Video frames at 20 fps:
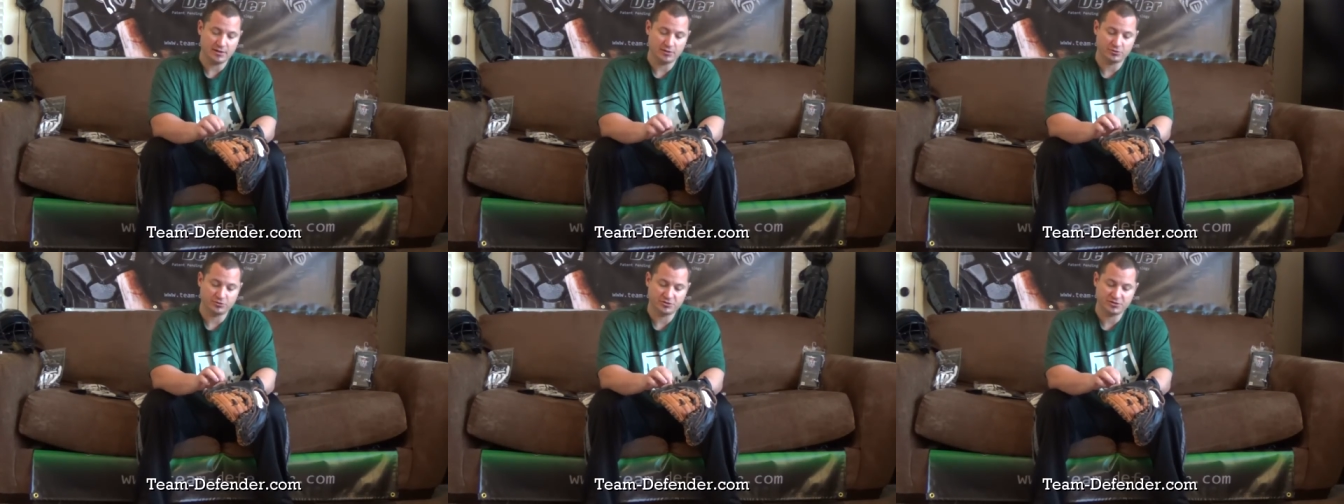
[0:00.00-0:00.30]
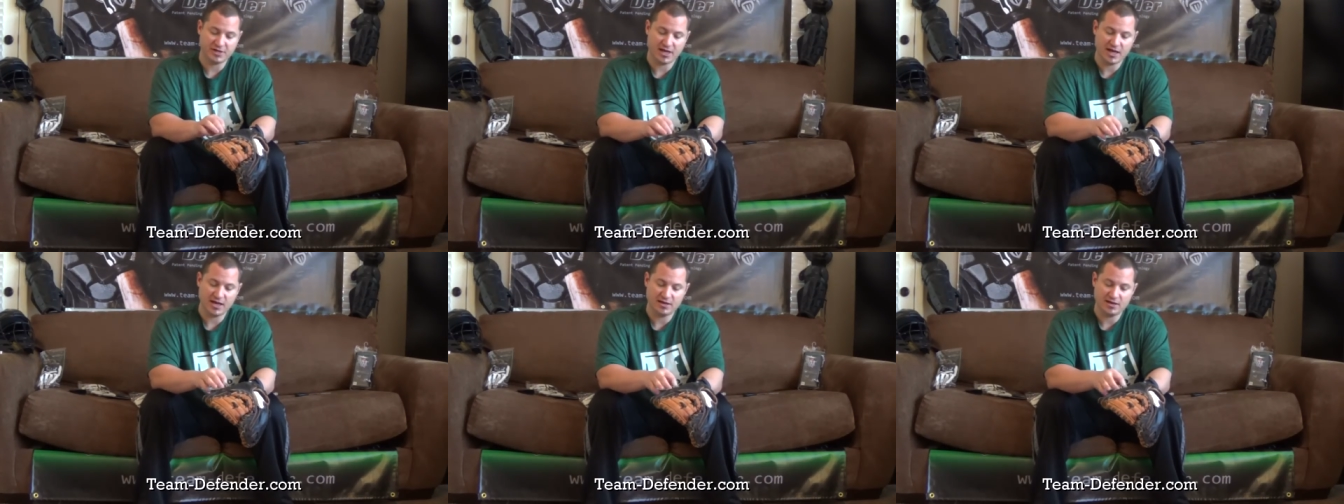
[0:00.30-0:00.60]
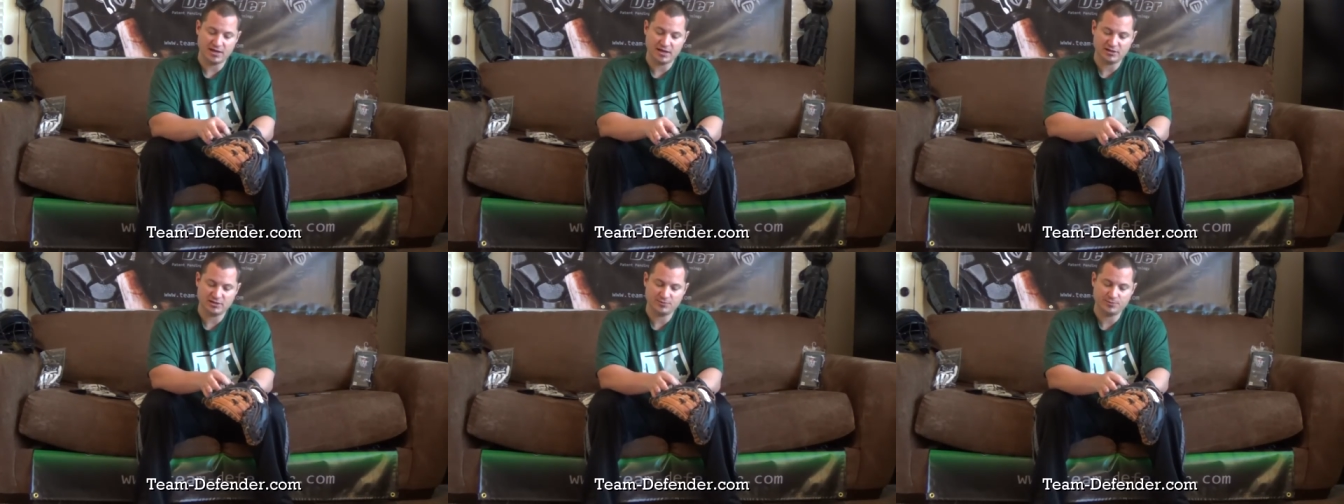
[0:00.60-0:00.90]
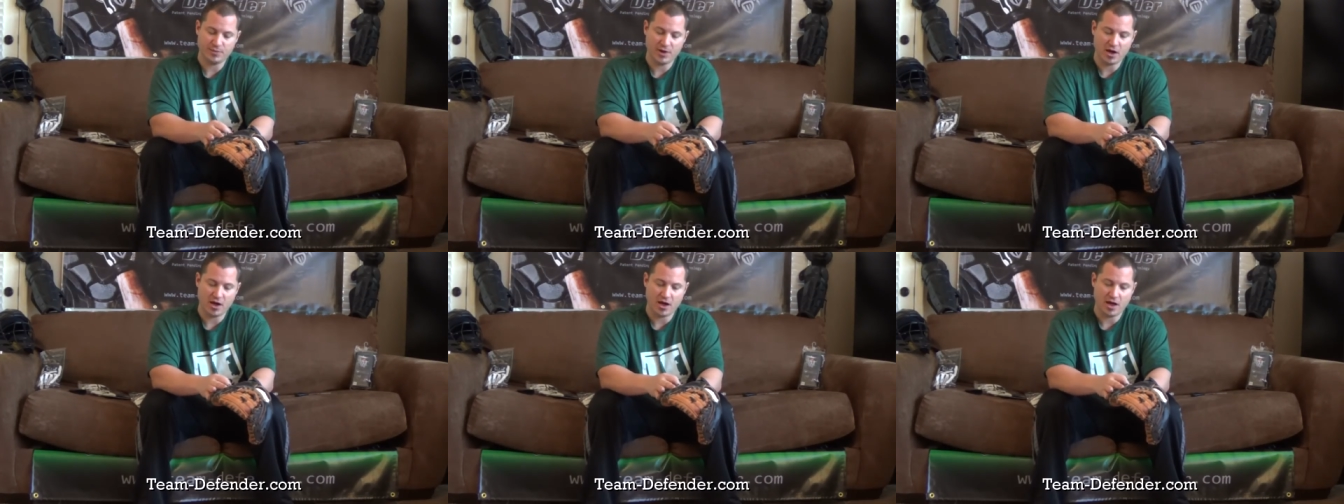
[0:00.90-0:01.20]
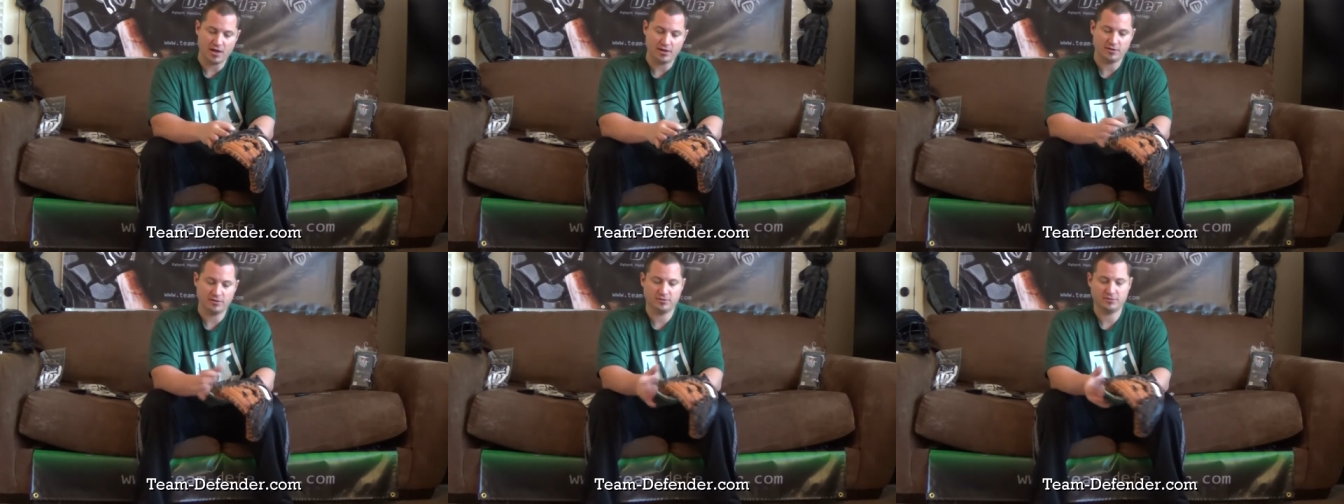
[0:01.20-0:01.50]
it'll stay in that
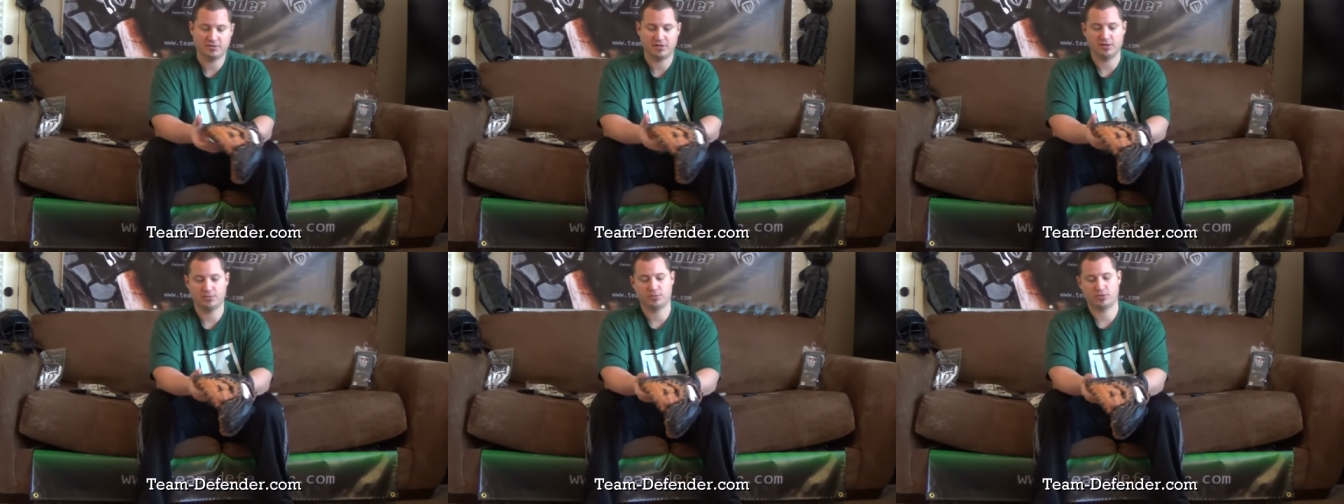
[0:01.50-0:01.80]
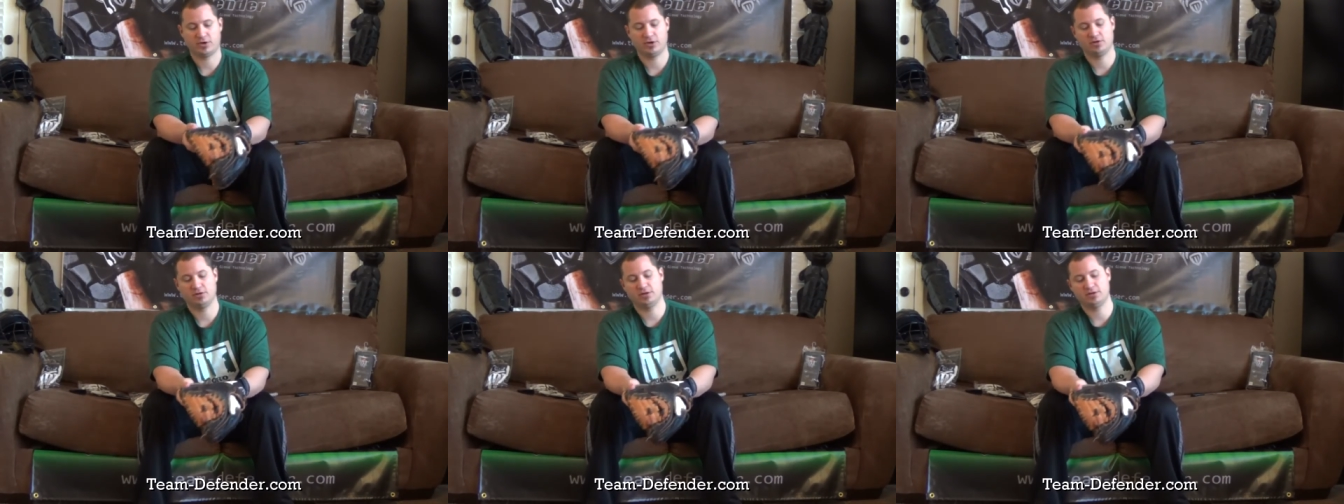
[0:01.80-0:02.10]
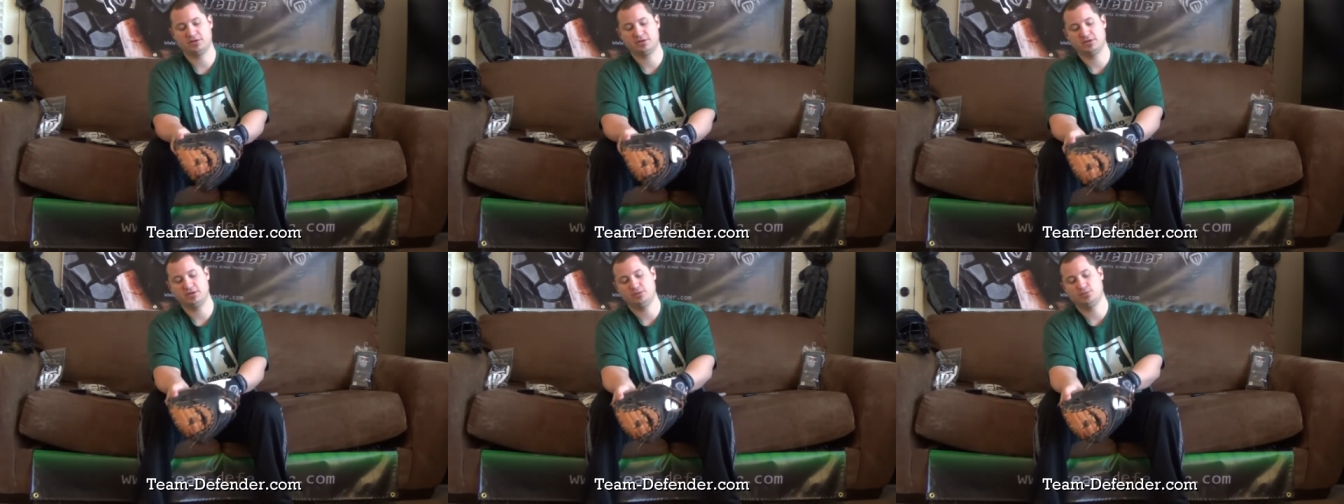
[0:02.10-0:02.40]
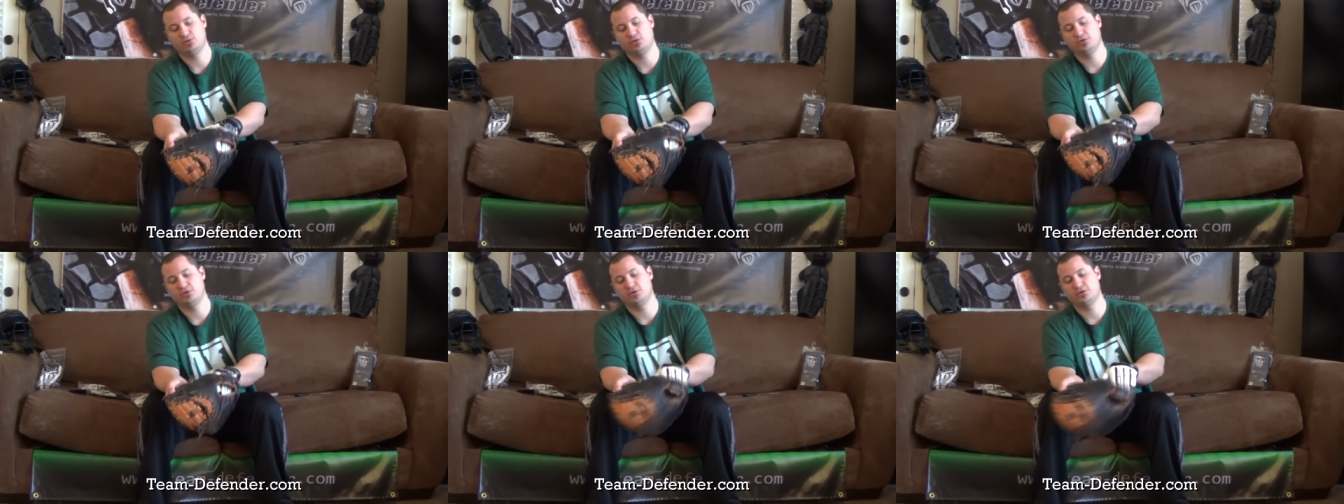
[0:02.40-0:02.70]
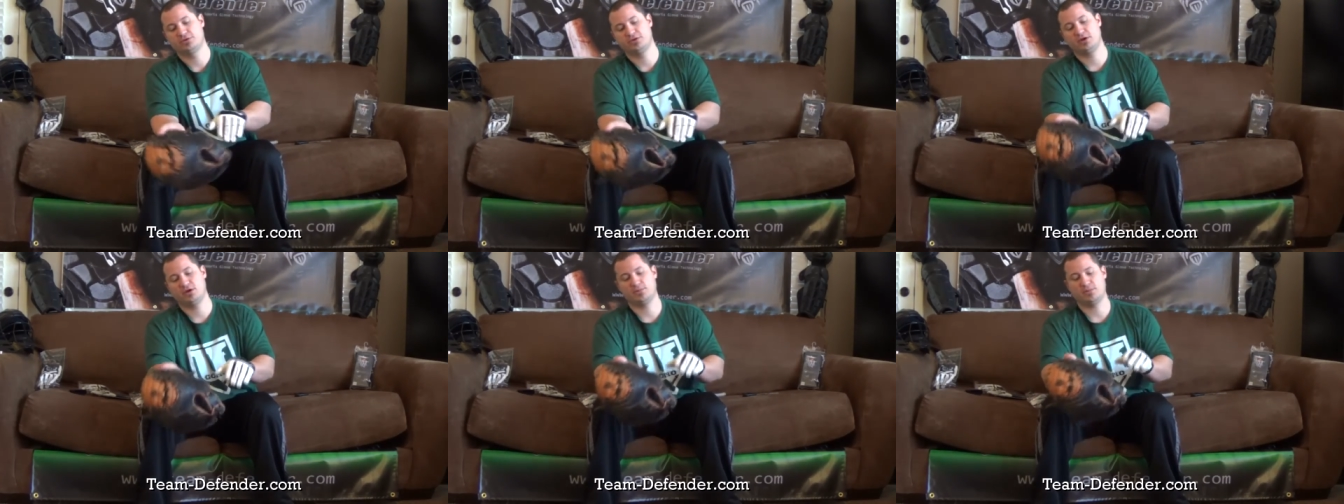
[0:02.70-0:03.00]
spot temporarily until you pull
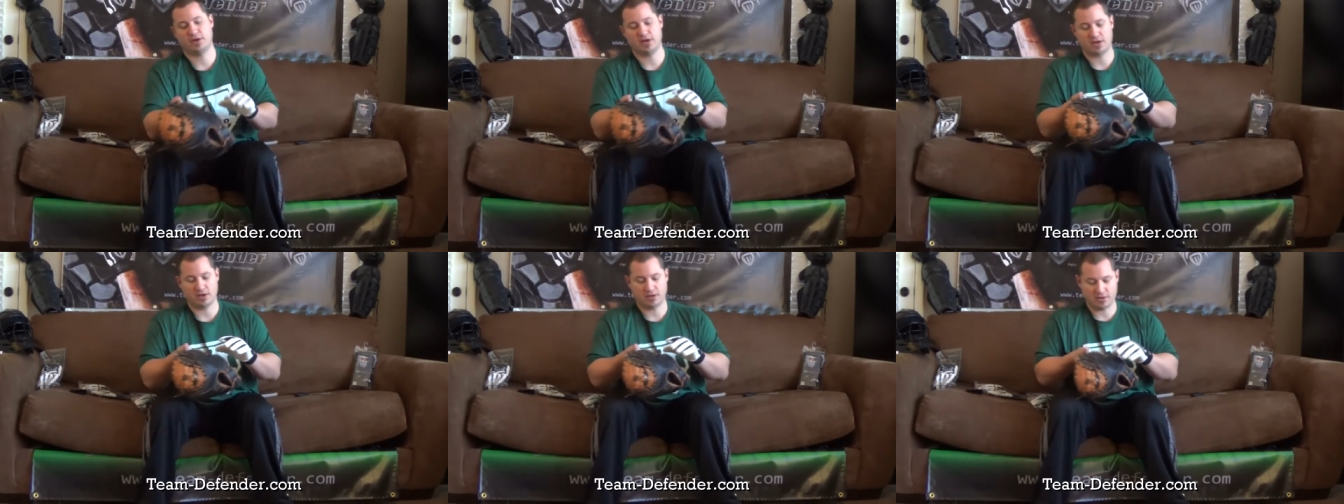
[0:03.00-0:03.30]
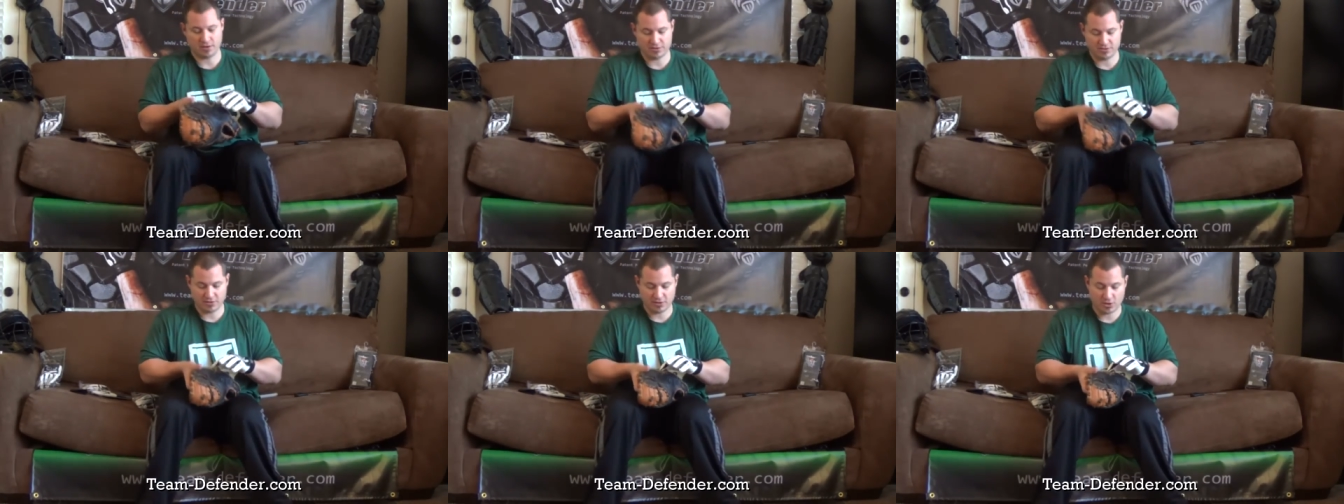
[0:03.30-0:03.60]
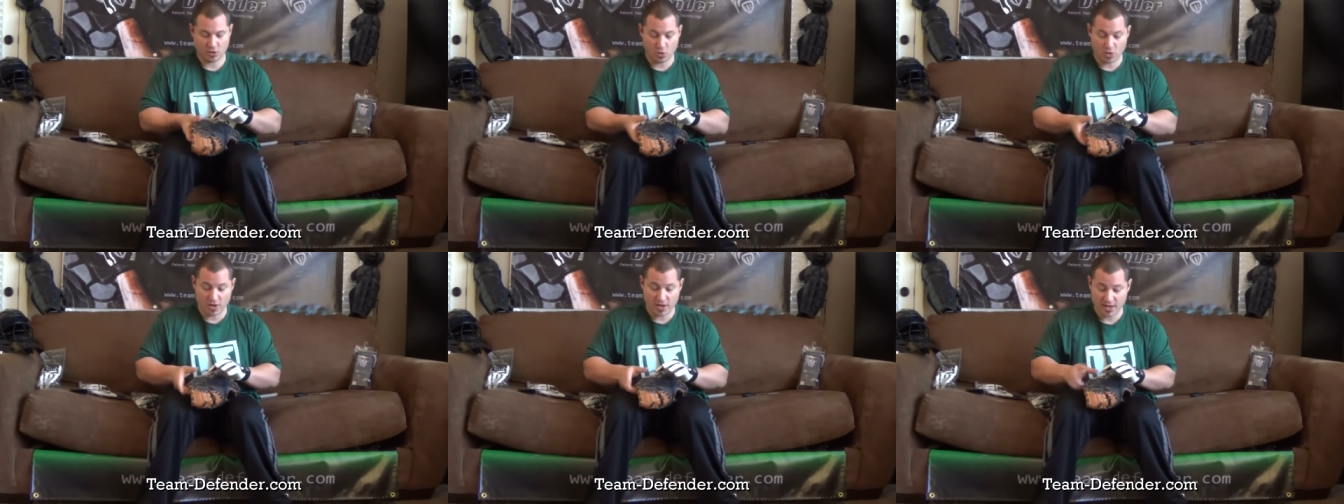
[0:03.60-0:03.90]
your thumb out, and then go